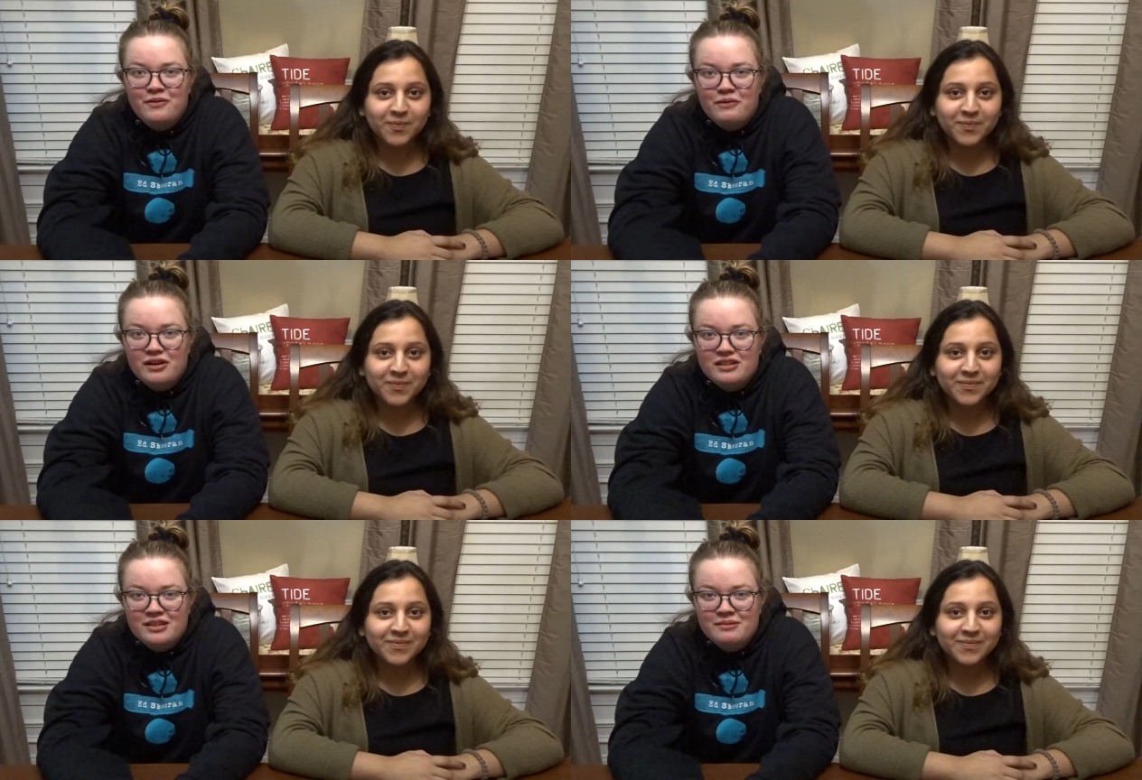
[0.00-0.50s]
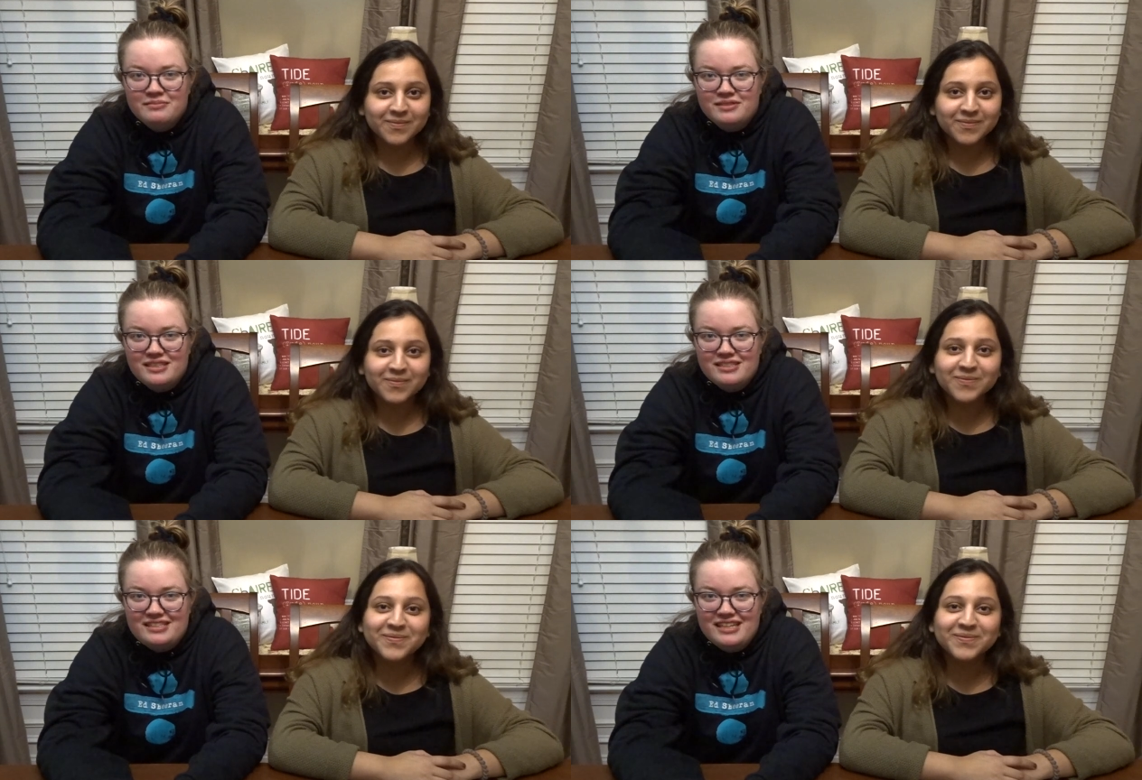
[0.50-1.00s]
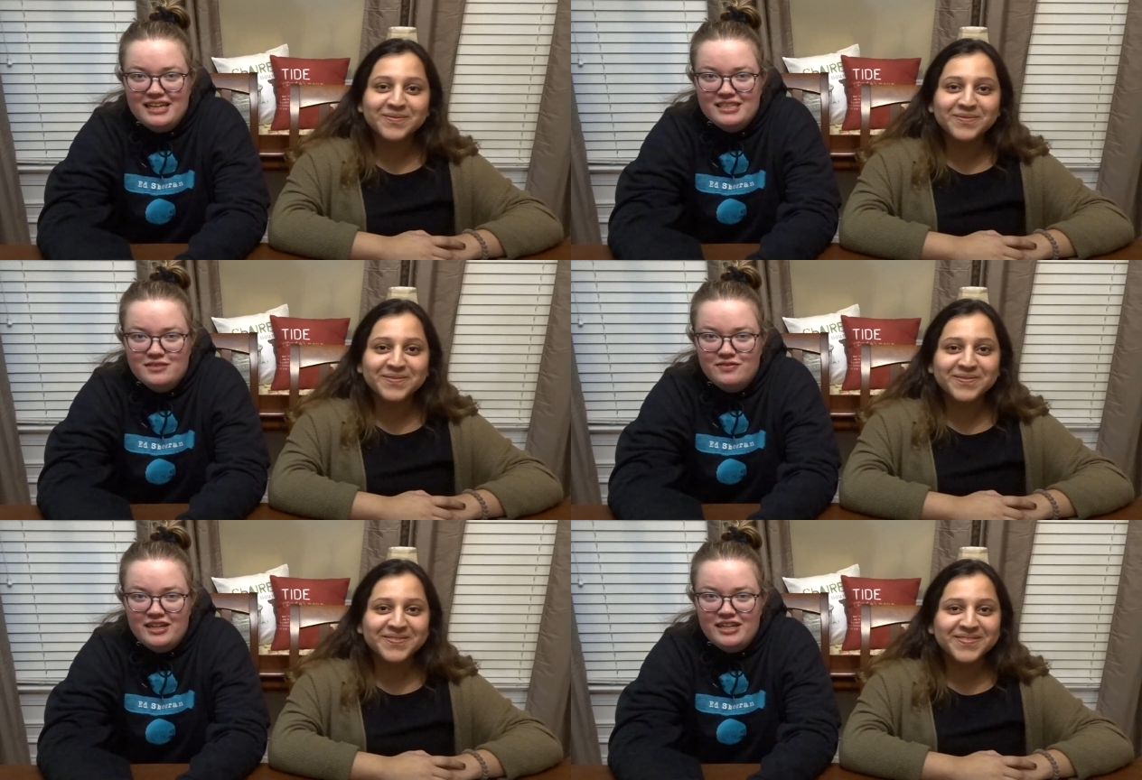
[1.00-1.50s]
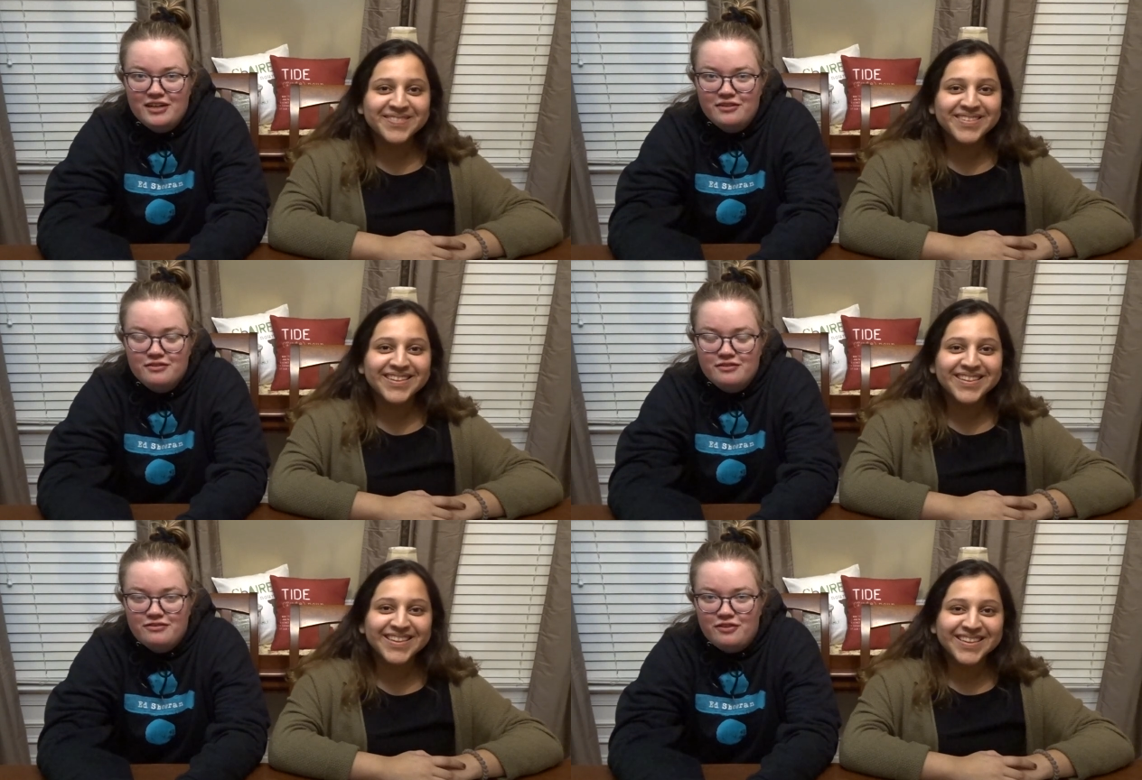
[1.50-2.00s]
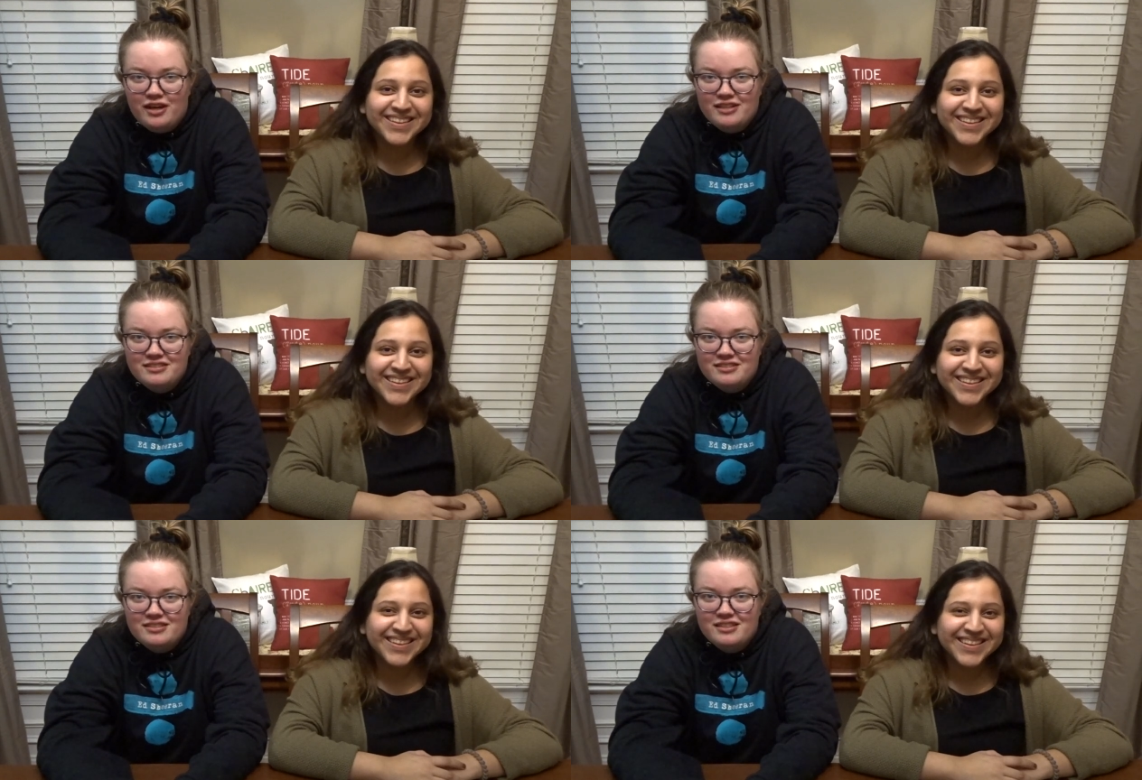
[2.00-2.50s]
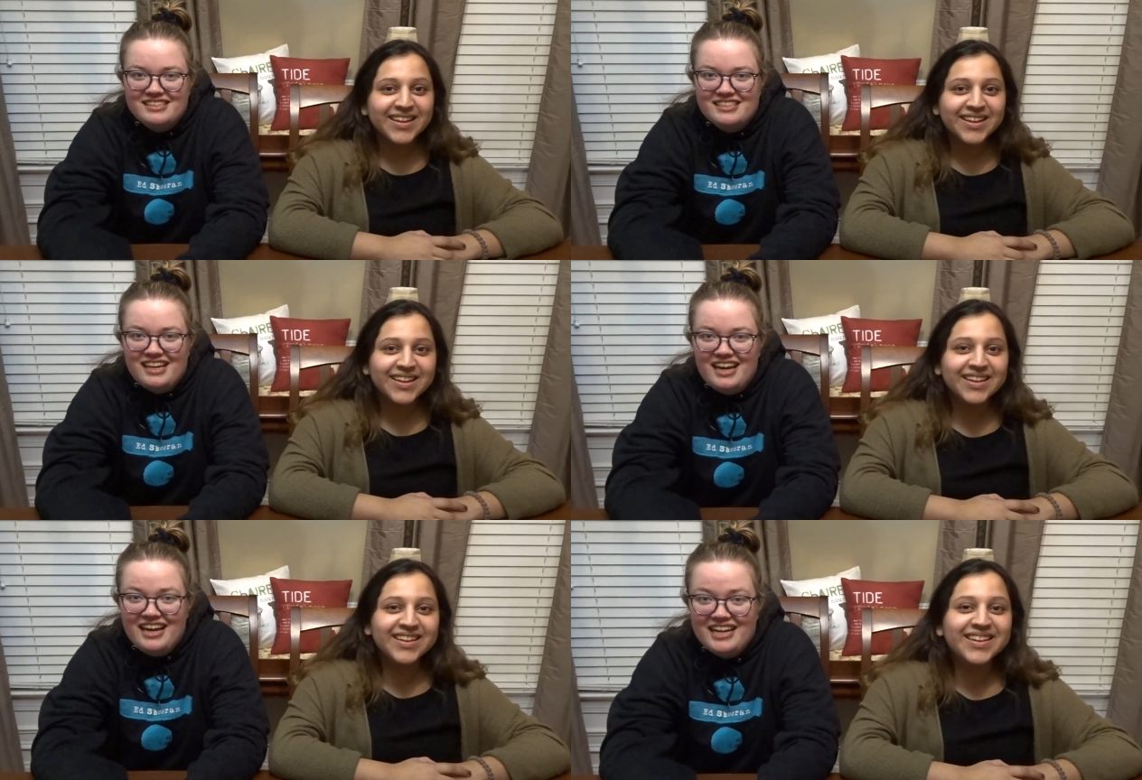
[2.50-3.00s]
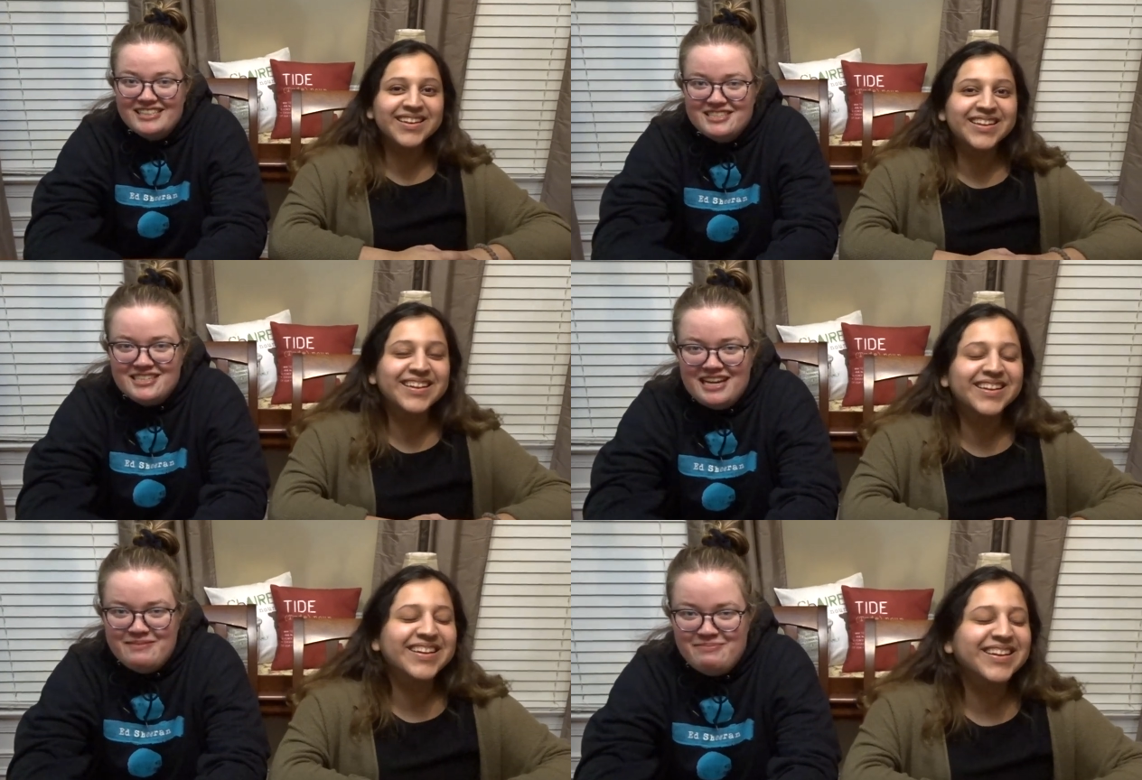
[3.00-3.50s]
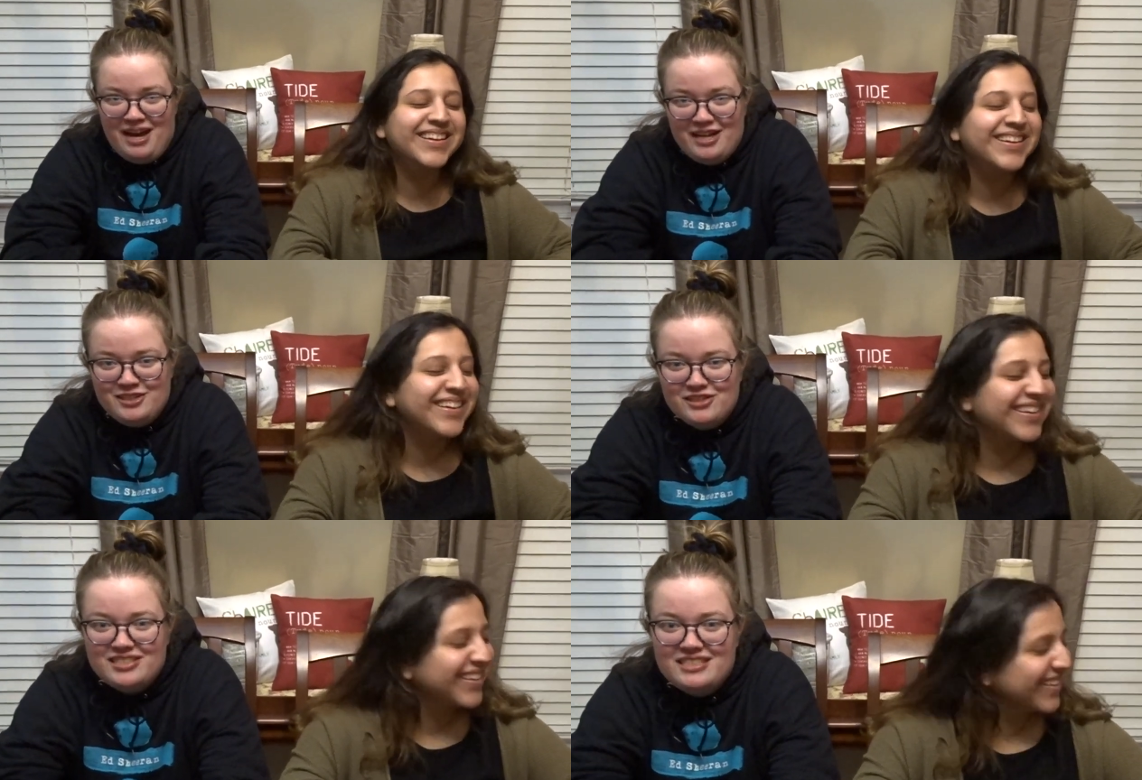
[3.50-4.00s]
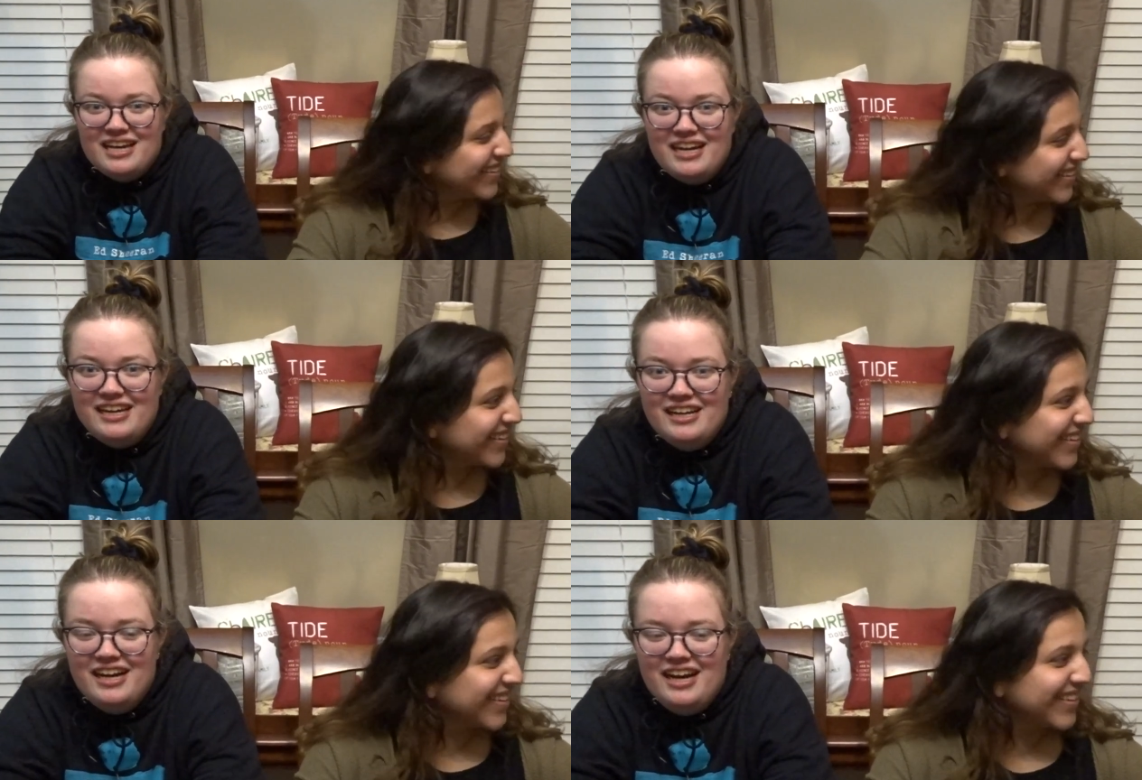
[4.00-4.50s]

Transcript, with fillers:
Speaker 1: Welcome to today's video, friends. Today is St. Patrick's Day,